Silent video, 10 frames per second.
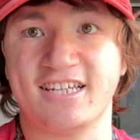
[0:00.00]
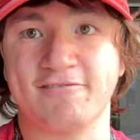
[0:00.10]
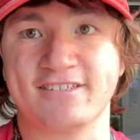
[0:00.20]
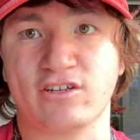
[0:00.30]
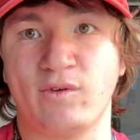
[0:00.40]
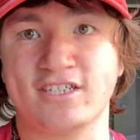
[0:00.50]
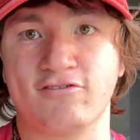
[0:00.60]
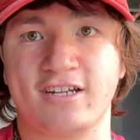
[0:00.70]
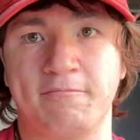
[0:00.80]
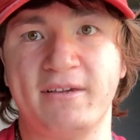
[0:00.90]
yeah it was like quite
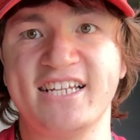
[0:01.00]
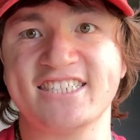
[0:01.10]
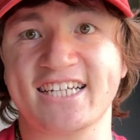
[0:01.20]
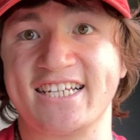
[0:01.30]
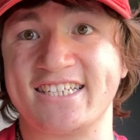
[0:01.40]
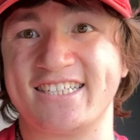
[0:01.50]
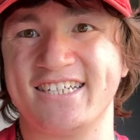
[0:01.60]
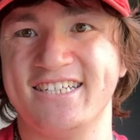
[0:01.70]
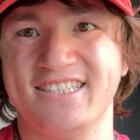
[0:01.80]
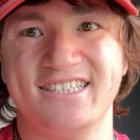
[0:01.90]
short I managed to get
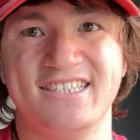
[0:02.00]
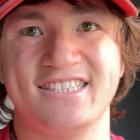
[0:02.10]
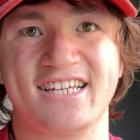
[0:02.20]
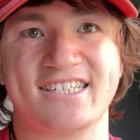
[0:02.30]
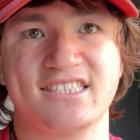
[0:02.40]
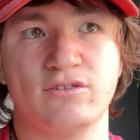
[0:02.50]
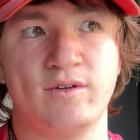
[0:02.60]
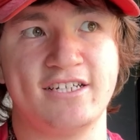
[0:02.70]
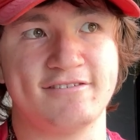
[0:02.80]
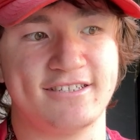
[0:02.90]
like
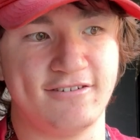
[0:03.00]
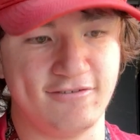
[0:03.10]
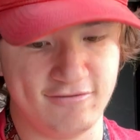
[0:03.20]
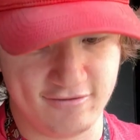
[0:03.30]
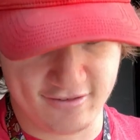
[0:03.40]
20 or so